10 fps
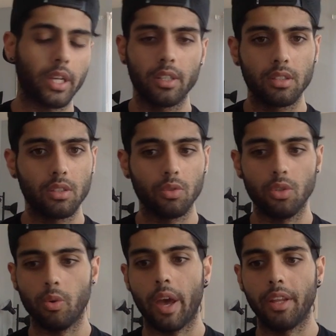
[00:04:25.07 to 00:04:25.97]
I could still
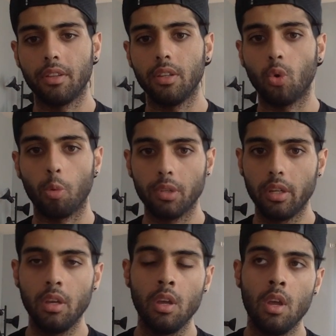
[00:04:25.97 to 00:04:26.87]
do anything
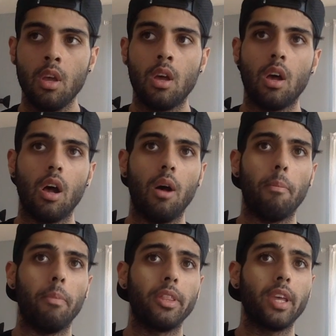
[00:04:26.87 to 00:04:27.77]
normally.
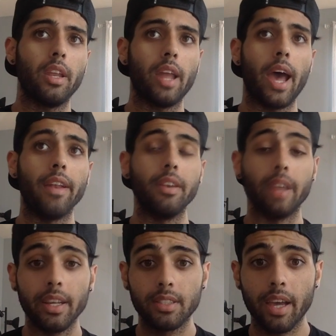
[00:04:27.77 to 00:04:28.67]
But then at
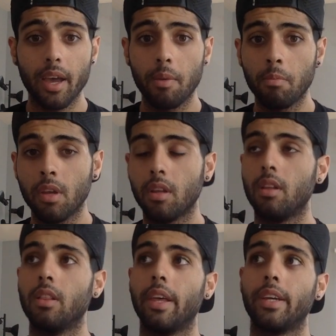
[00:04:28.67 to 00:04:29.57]
nighttime,
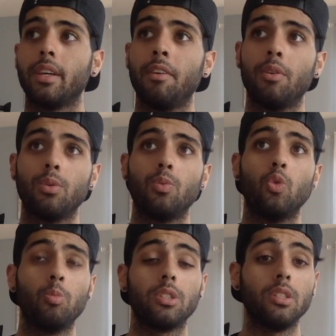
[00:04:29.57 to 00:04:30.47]
like if
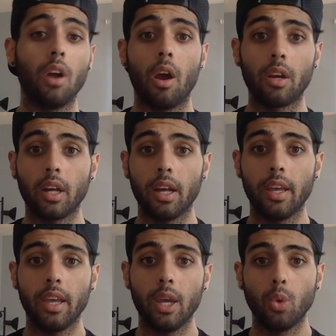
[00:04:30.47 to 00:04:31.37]
room was dark,
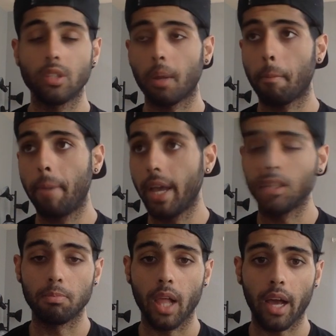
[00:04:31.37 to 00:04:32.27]
it was like
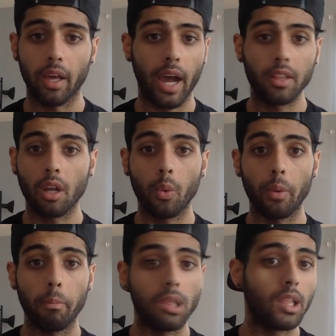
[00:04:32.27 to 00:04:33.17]
pitch black. Like I thought I
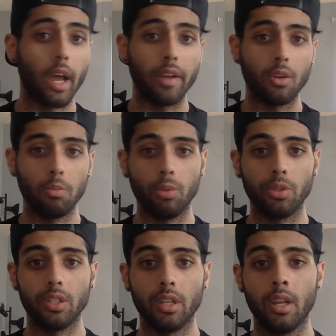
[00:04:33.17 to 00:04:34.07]
went blind, no
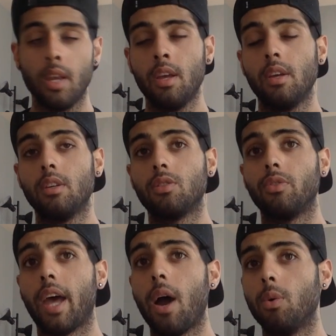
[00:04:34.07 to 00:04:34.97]
bullshit. So
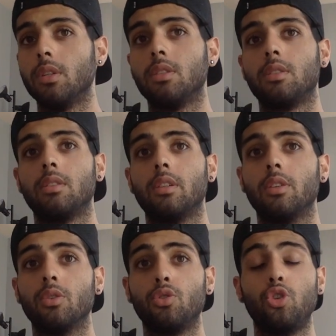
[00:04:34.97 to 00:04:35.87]
that was a
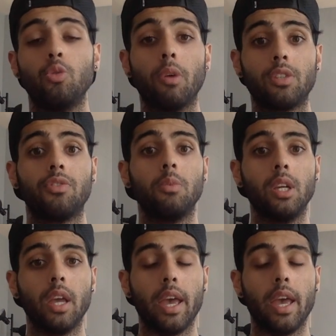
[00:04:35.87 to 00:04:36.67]
little too much for me.